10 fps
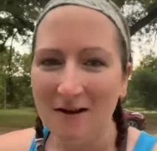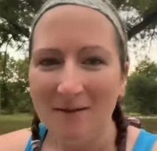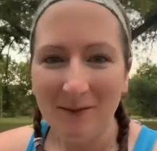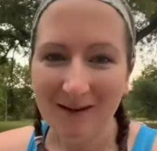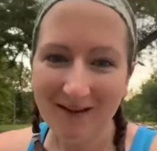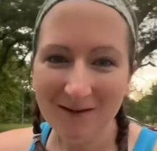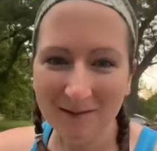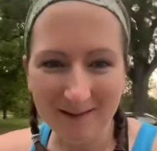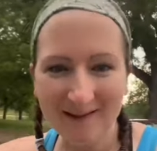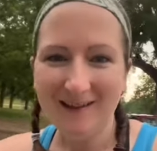But
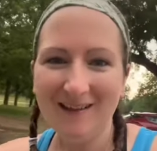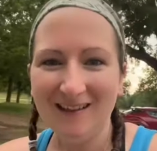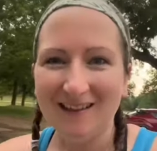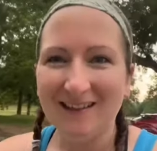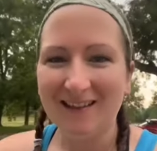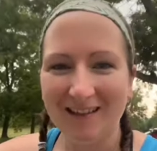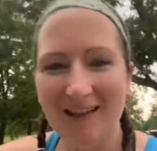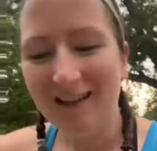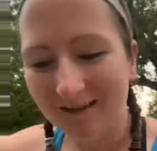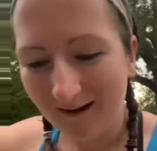here we are.
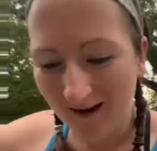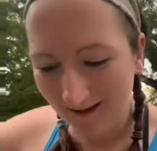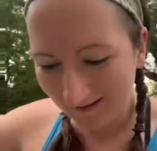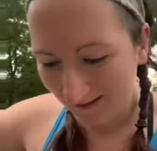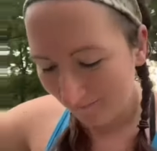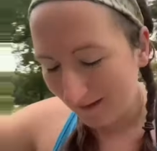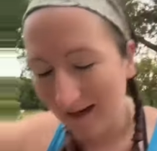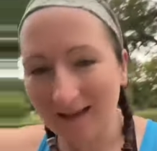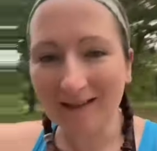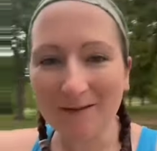So I had somebody
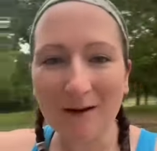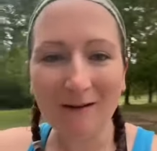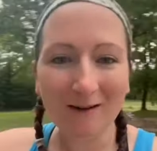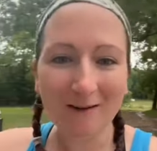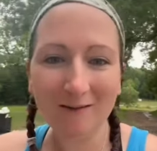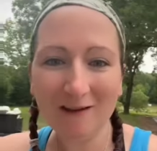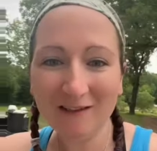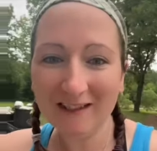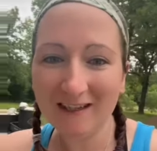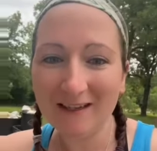ask about our grow
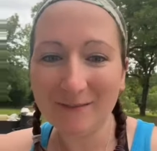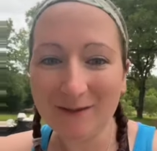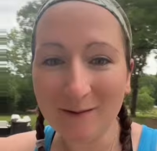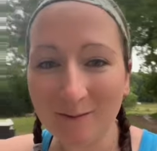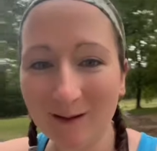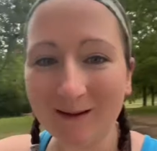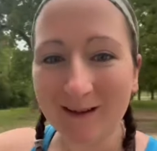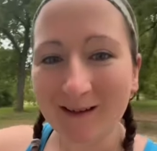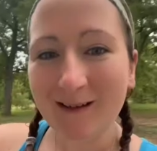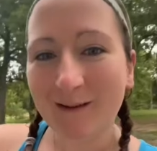setup. So we're
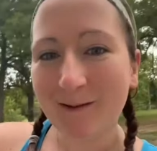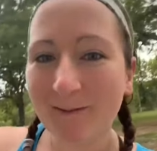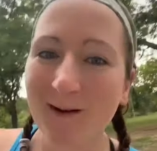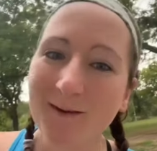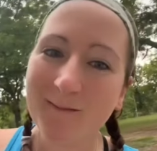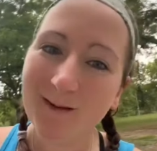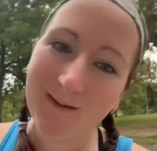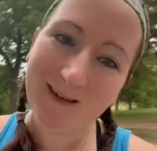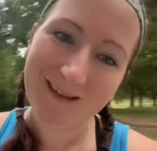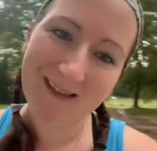gonna go through our
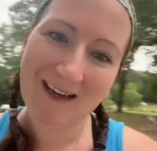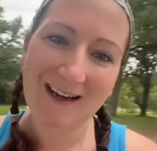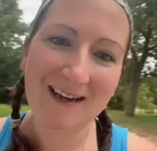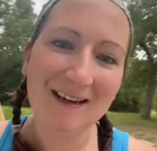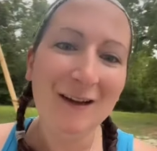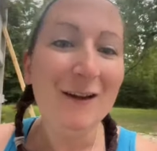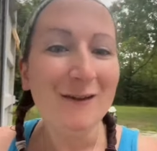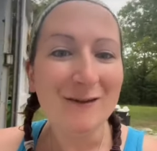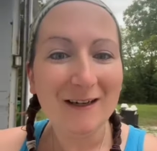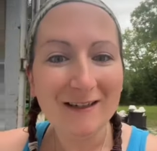grow today.
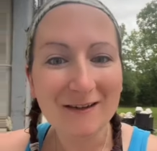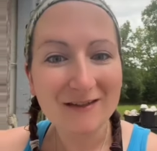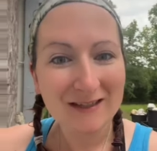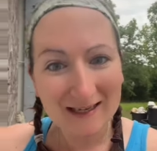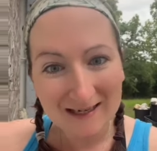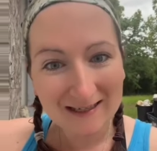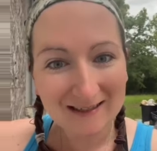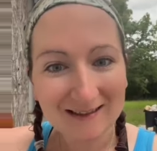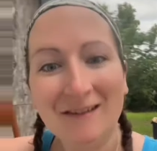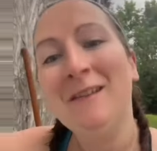You guys have seen
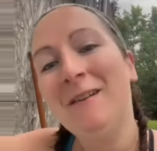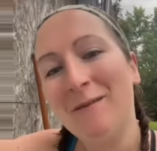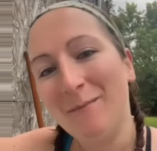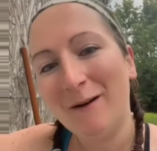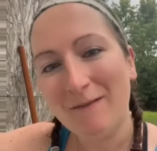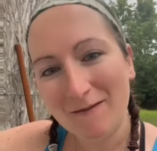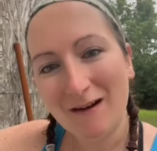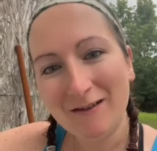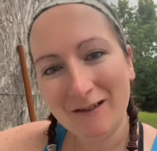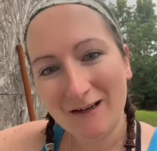it, but I've never
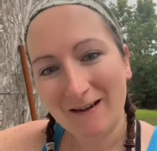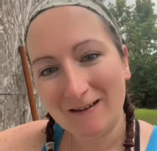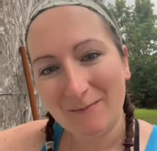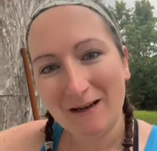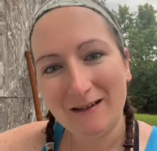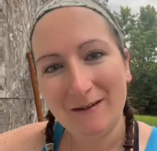actually talked about it.